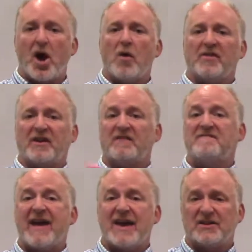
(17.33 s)
on the
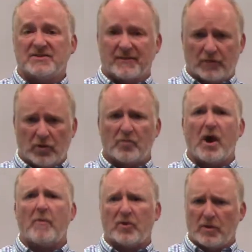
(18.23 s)
conveyance of real
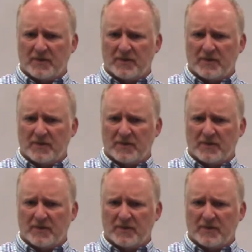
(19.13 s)
property,